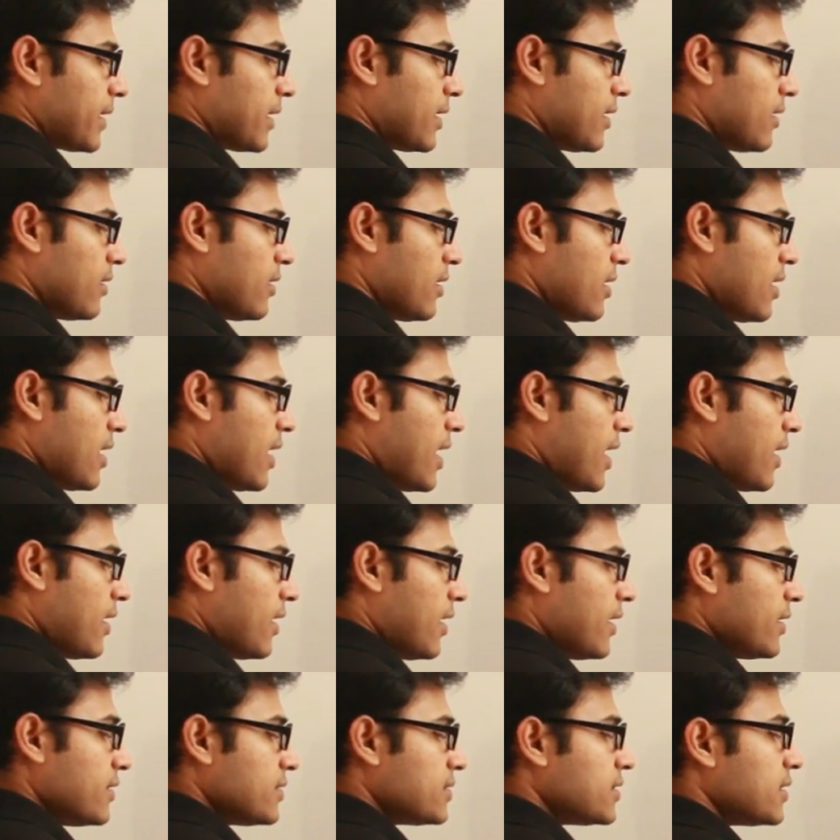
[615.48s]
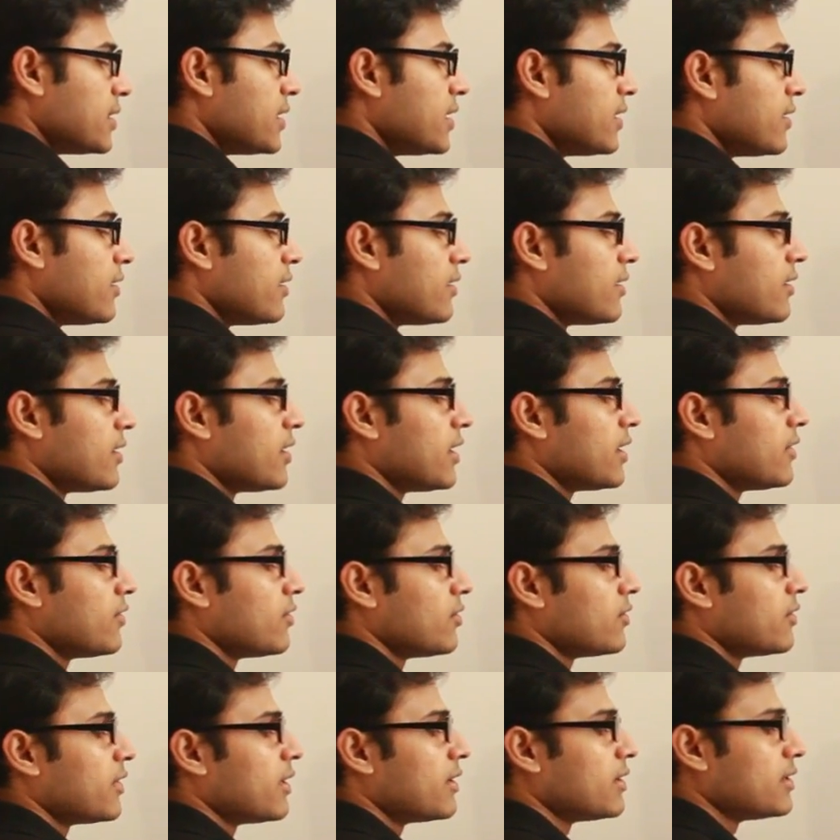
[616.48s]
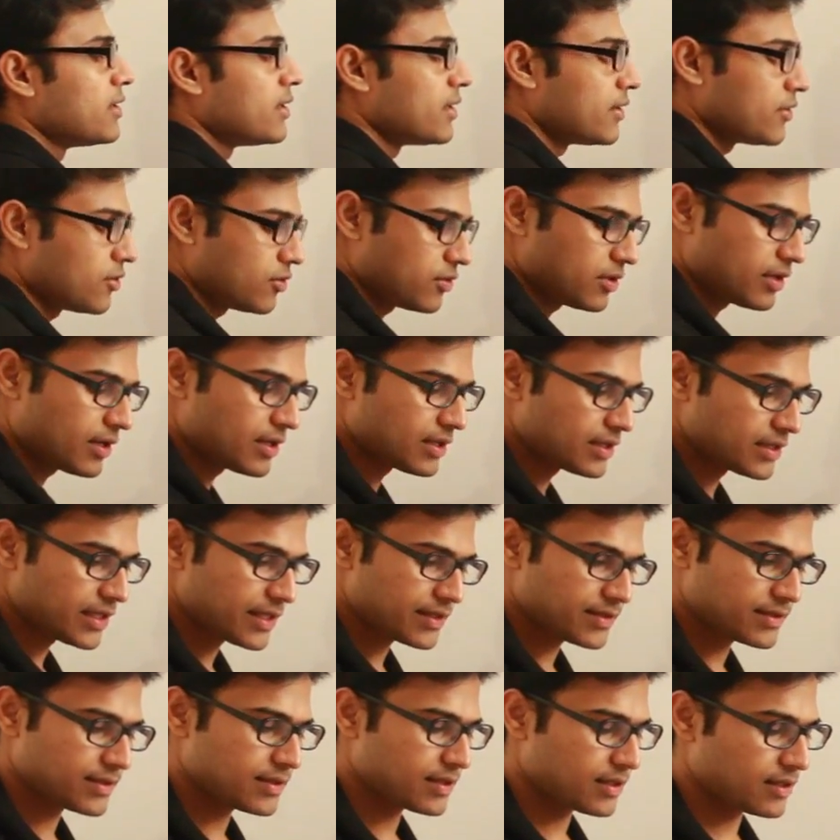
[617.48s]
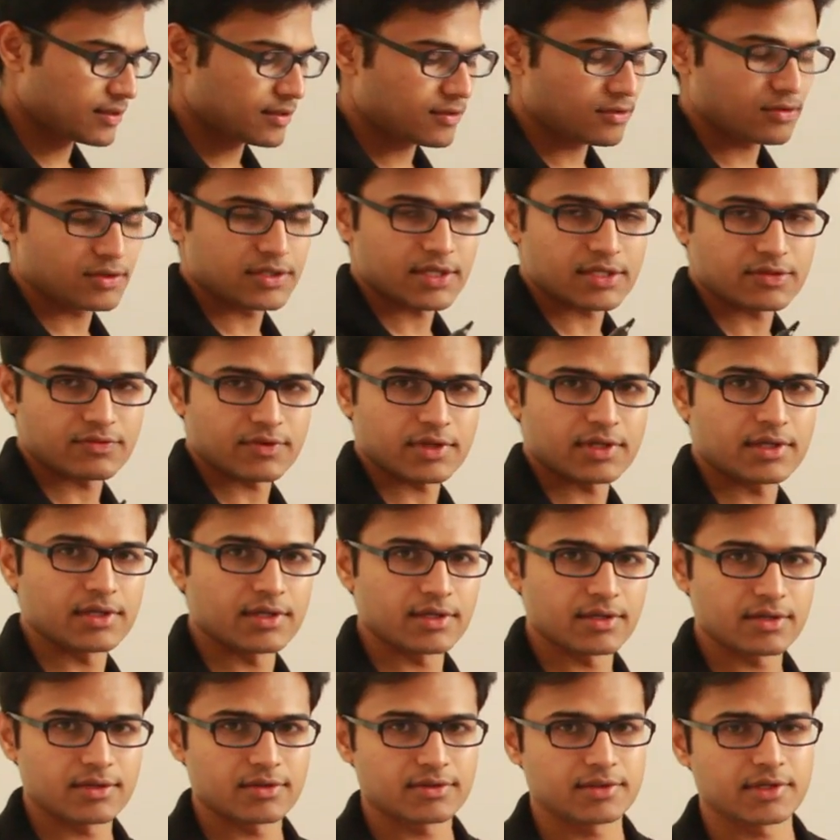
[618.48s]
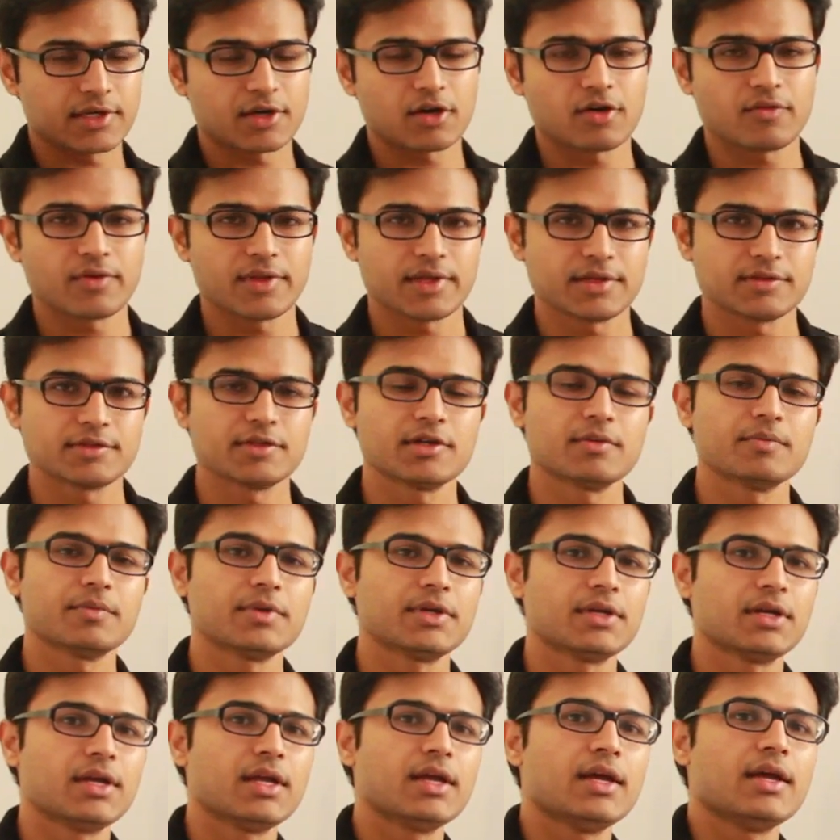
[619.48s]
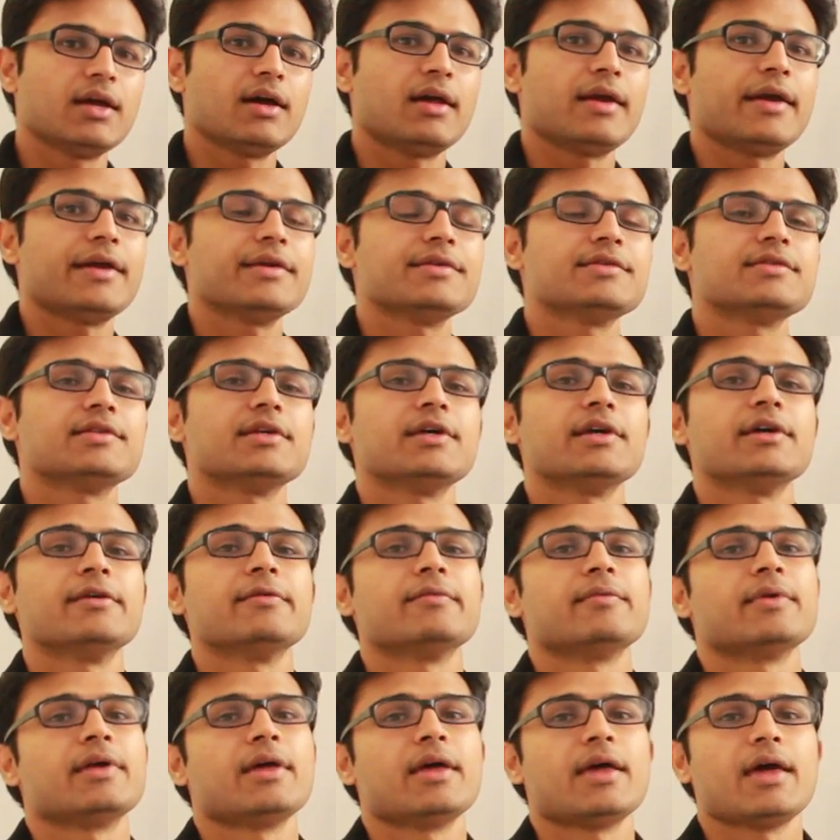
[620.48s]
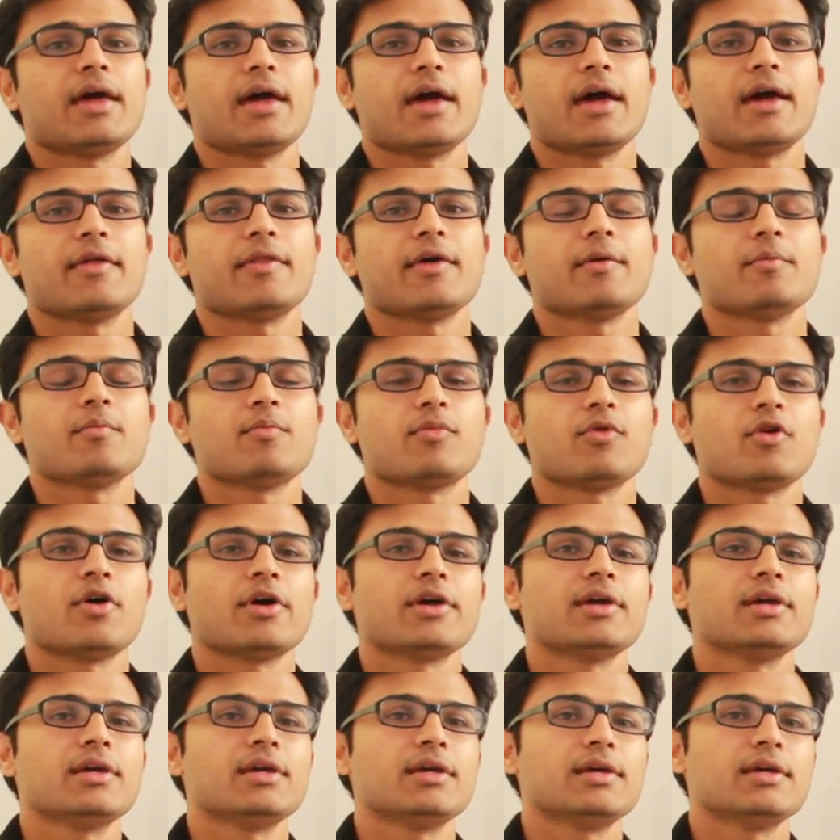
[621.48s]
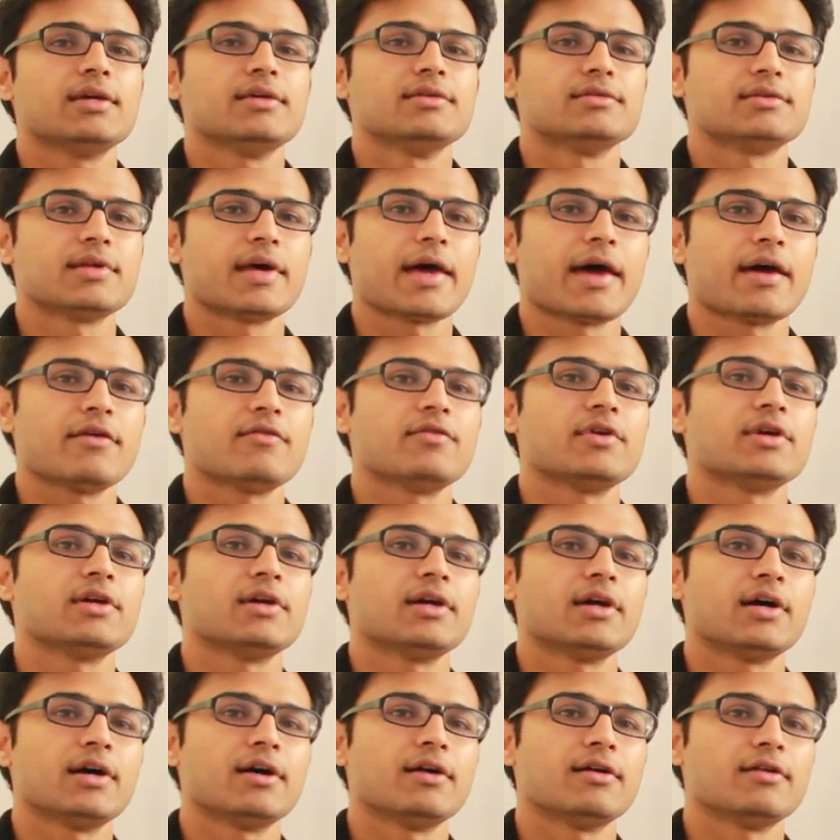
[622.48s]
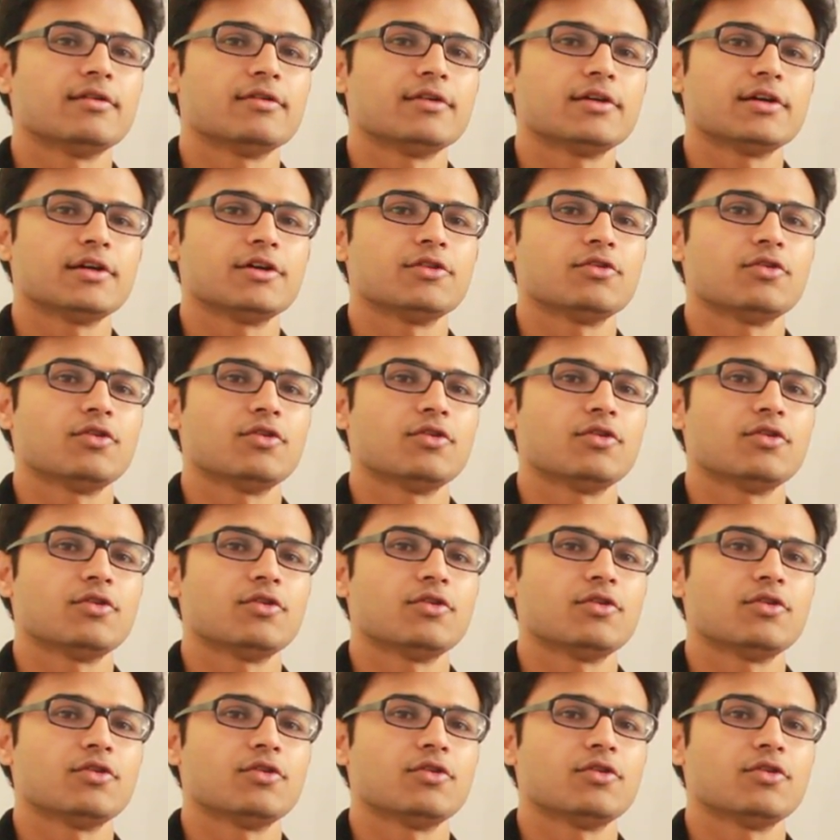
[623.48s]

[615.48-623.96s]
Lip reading: Right? And let us say, just for the sake of an example, let us say an employee is having a